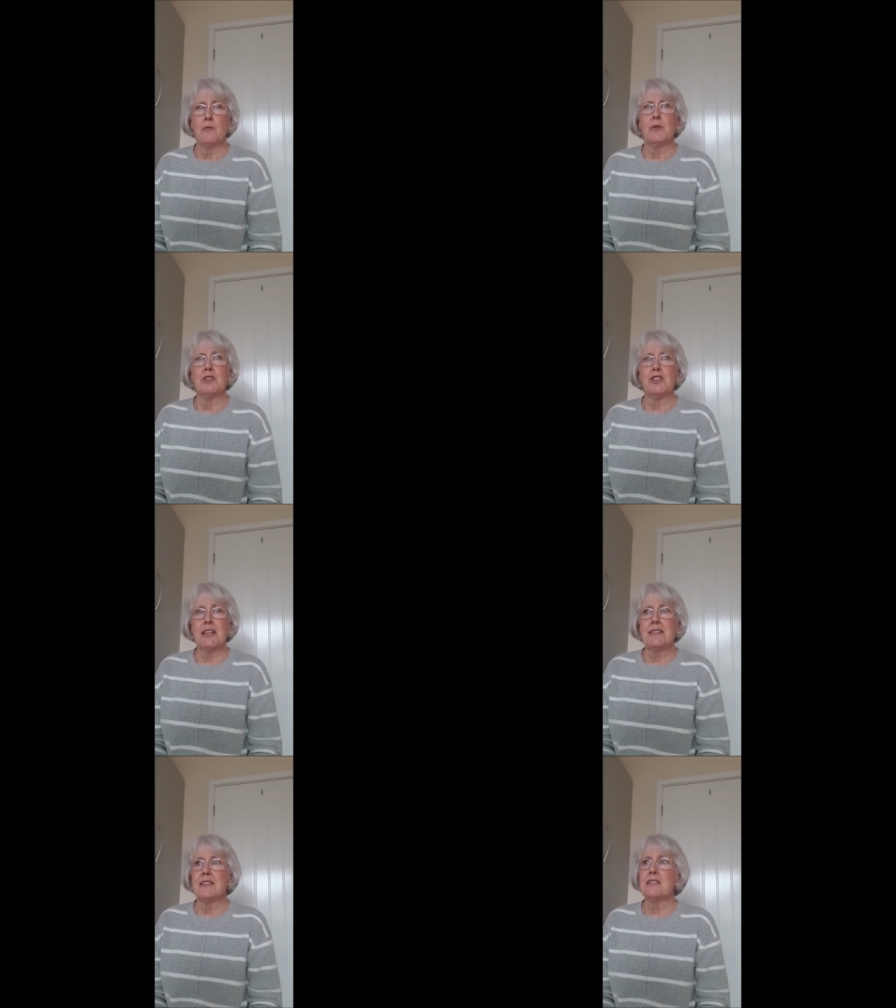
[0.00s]
But
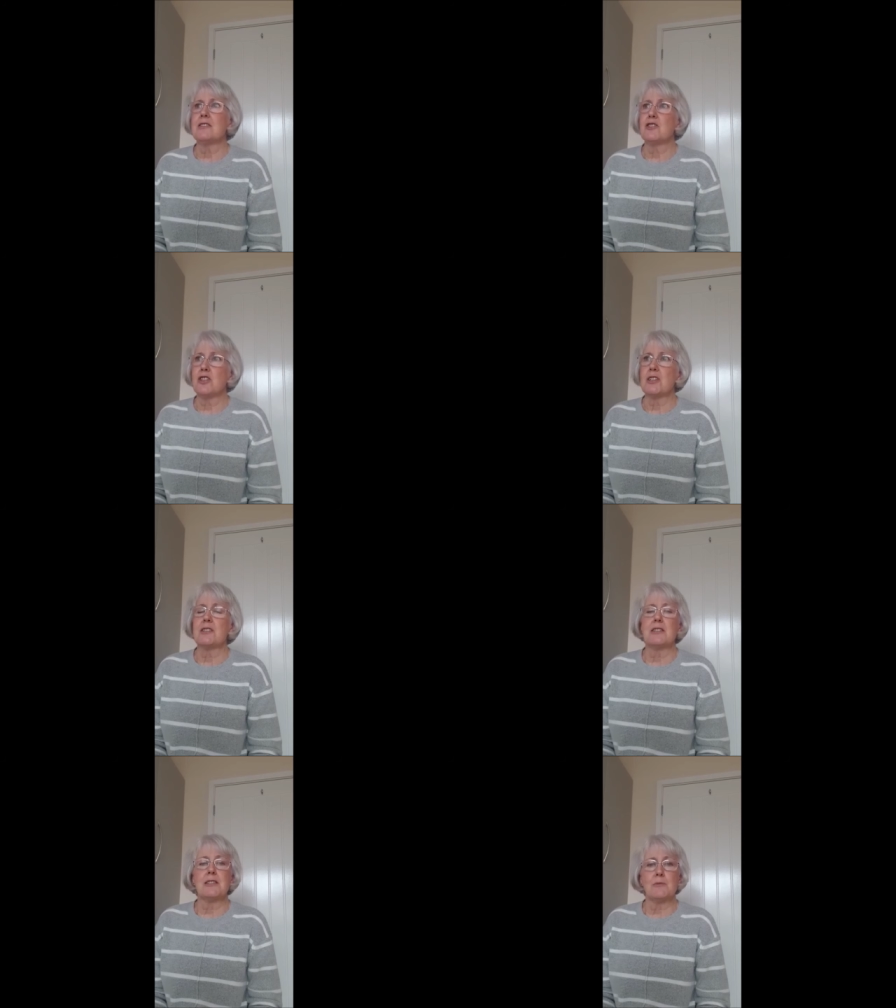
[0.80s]
Jesus
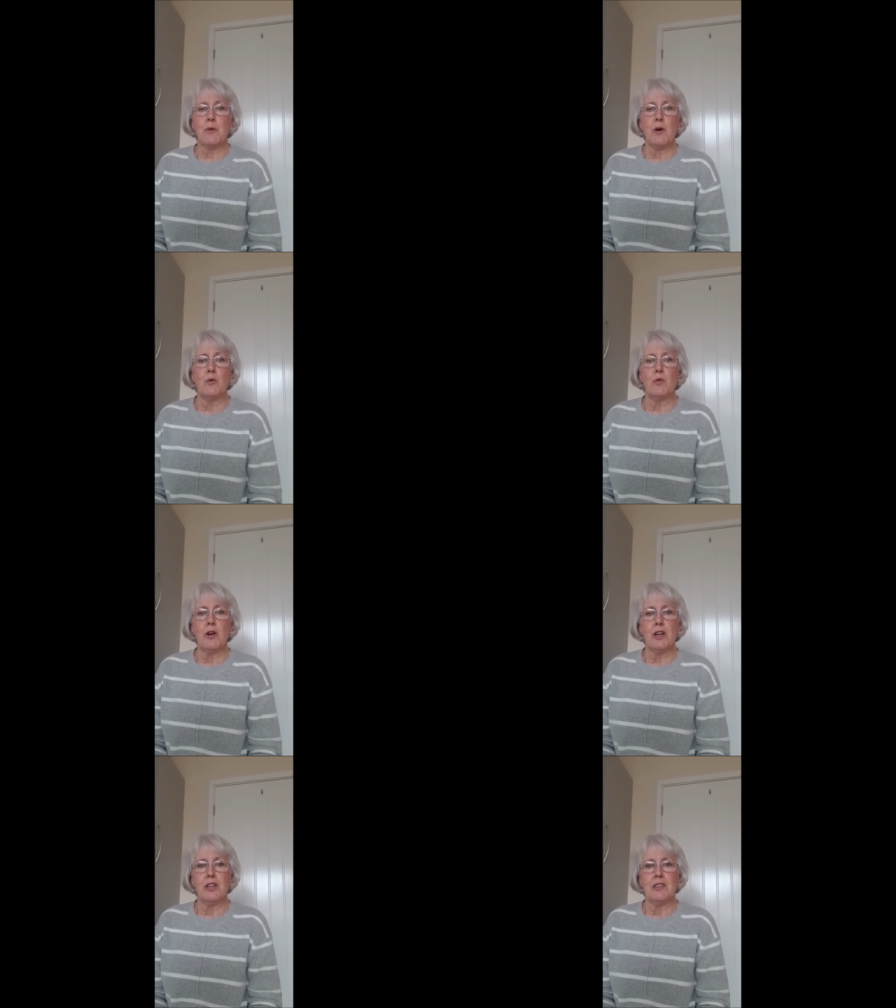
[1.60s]
just spoke
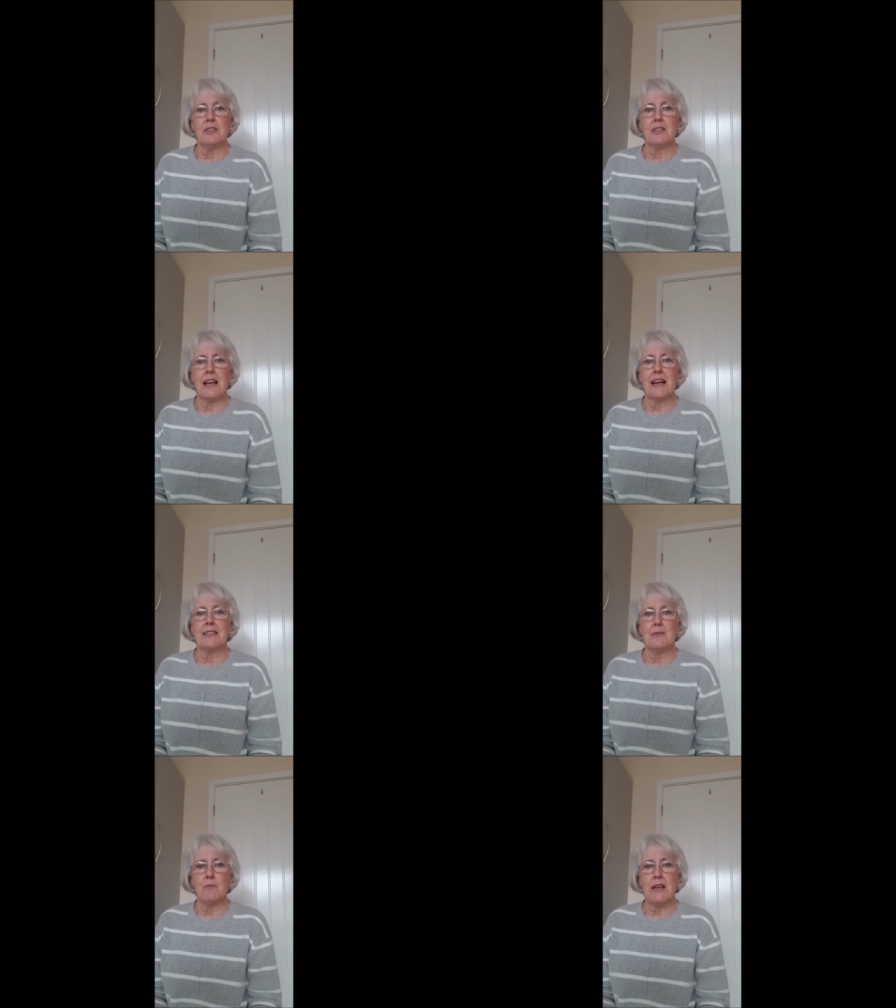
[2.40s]
words
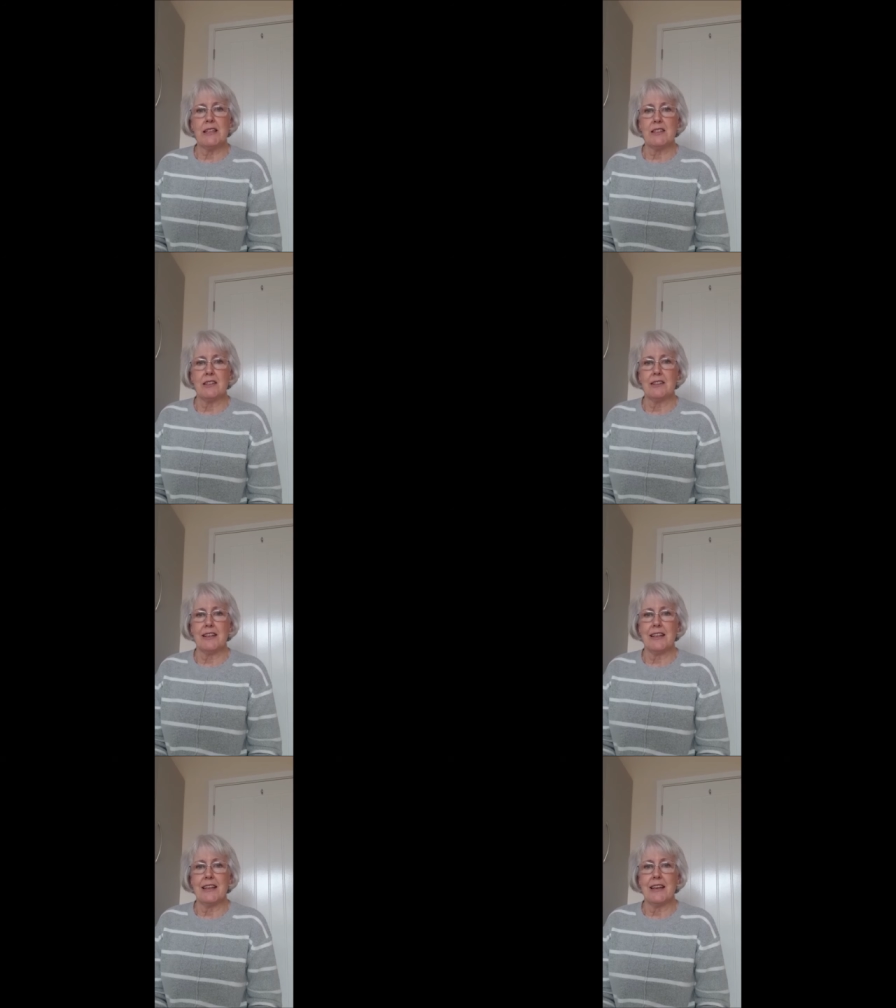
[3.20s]
and
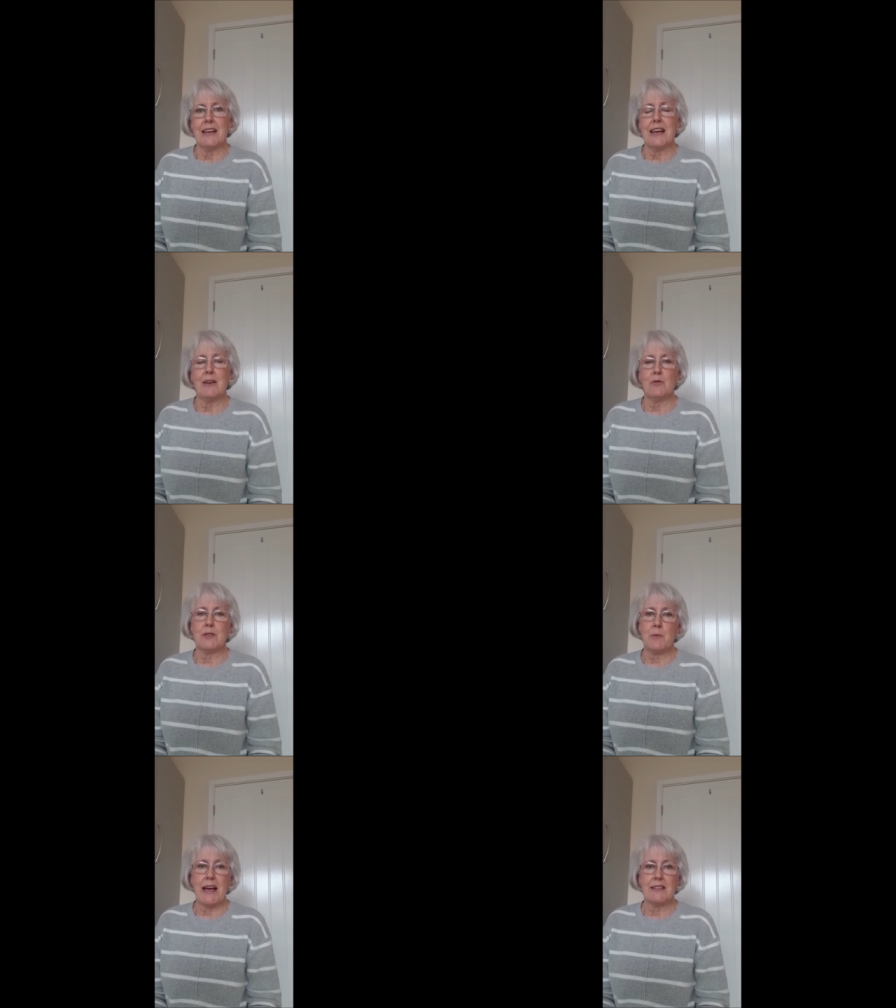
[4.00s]
immediately it
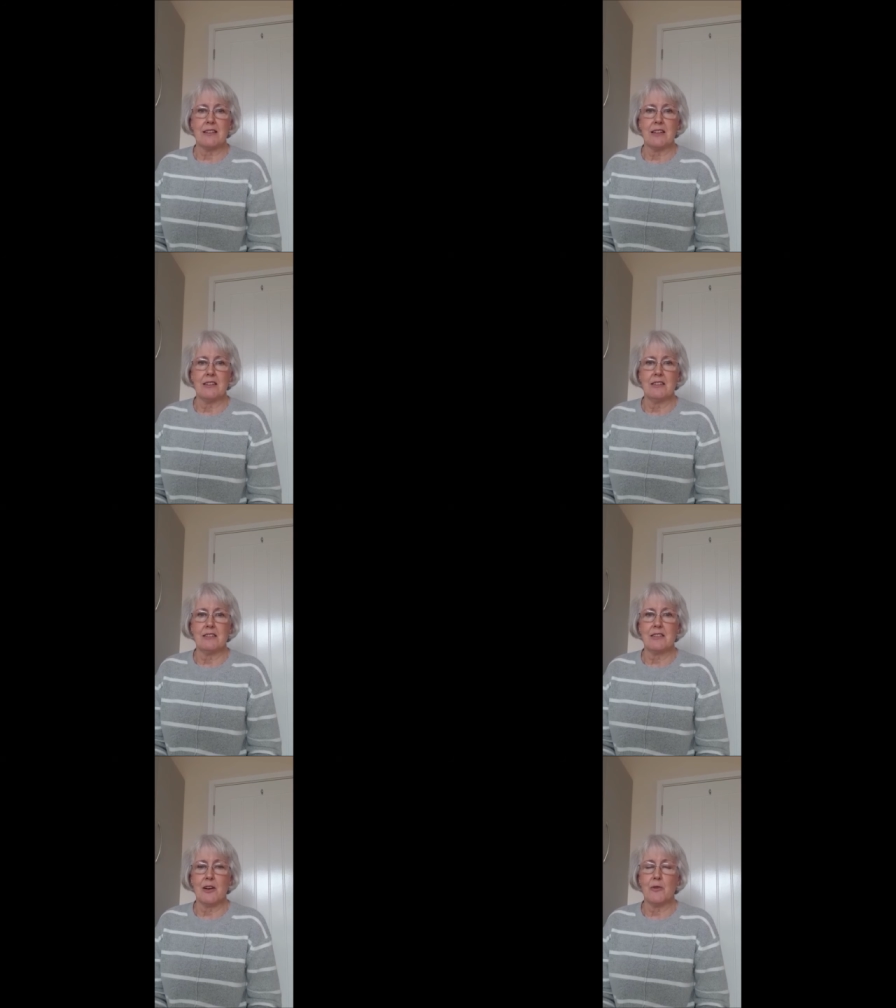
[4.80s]
was better.
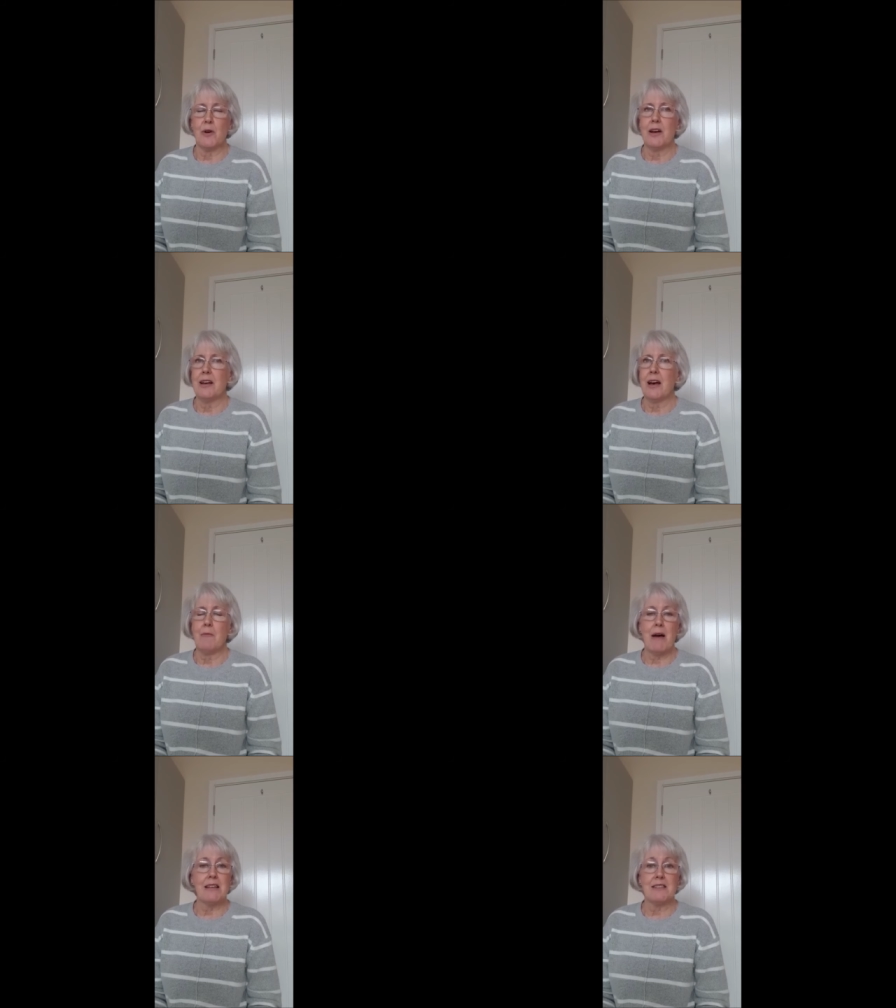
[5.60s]
So a
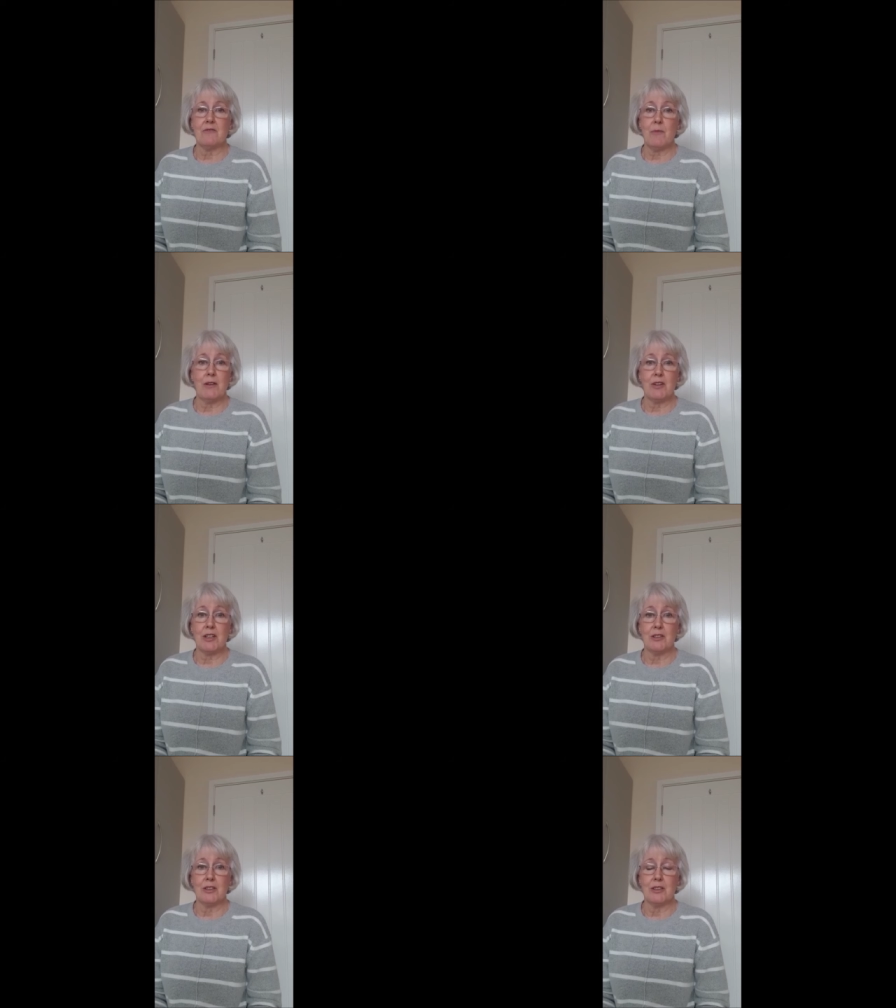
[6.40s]
massive
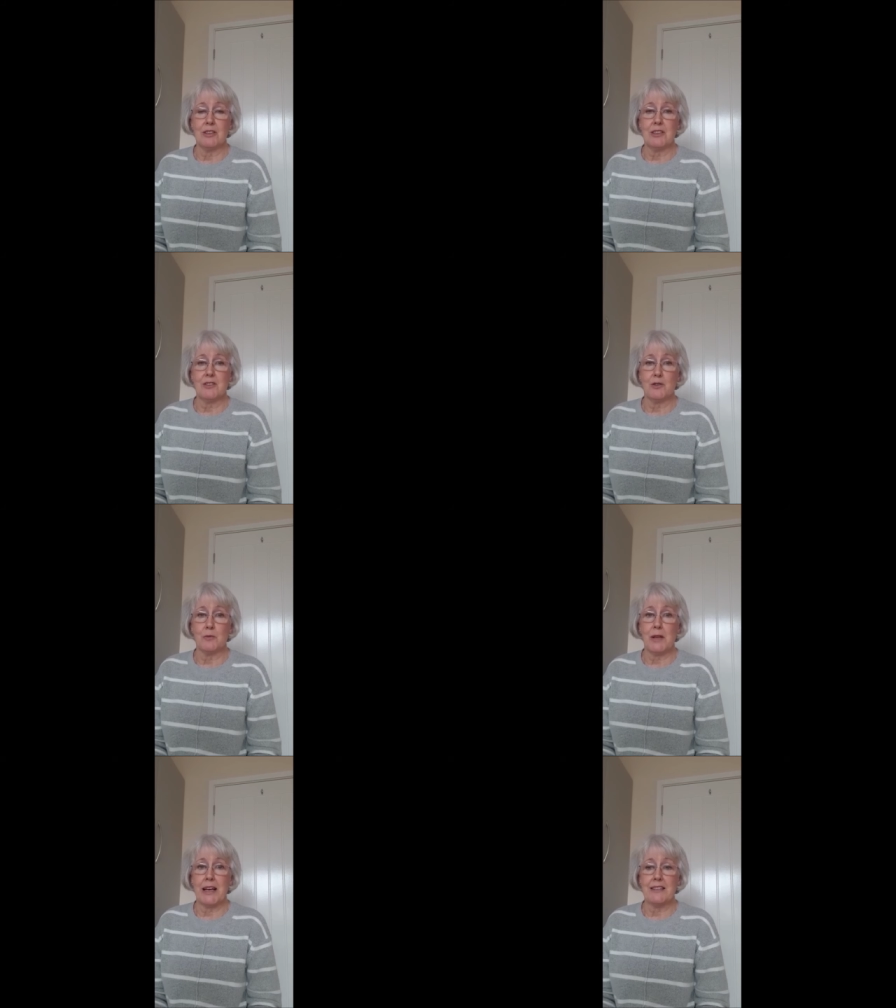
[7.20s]
miracle
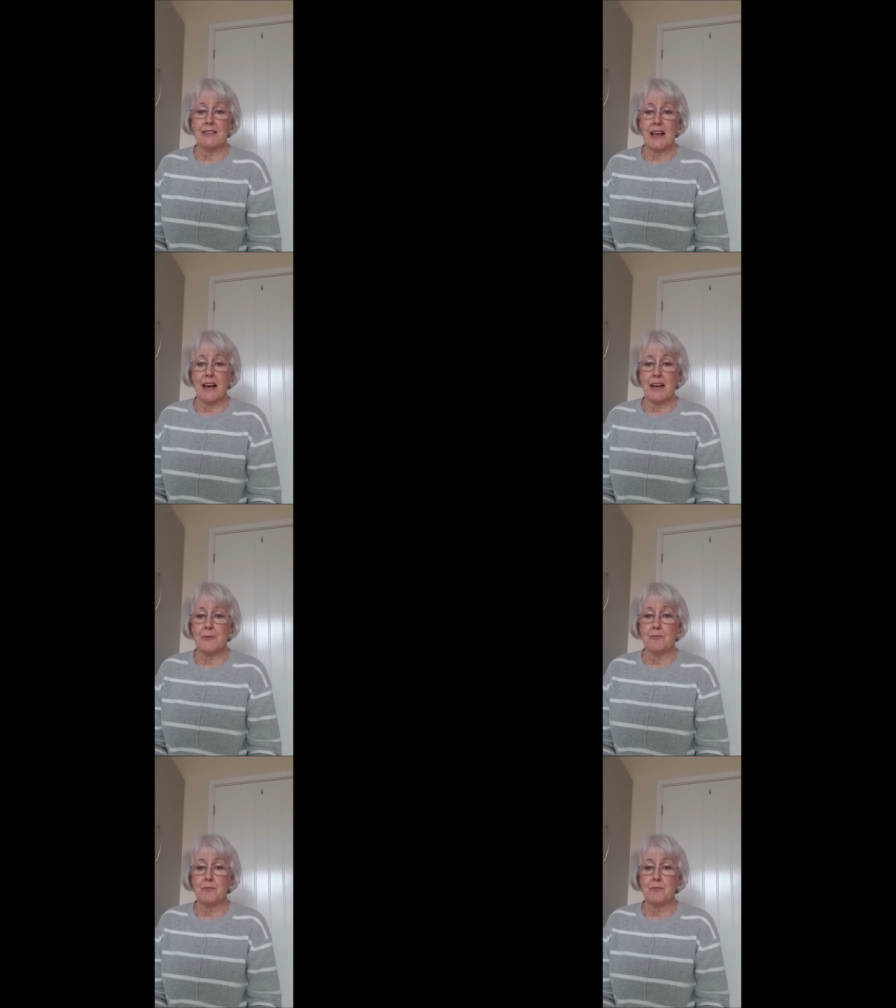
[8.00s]
took place there.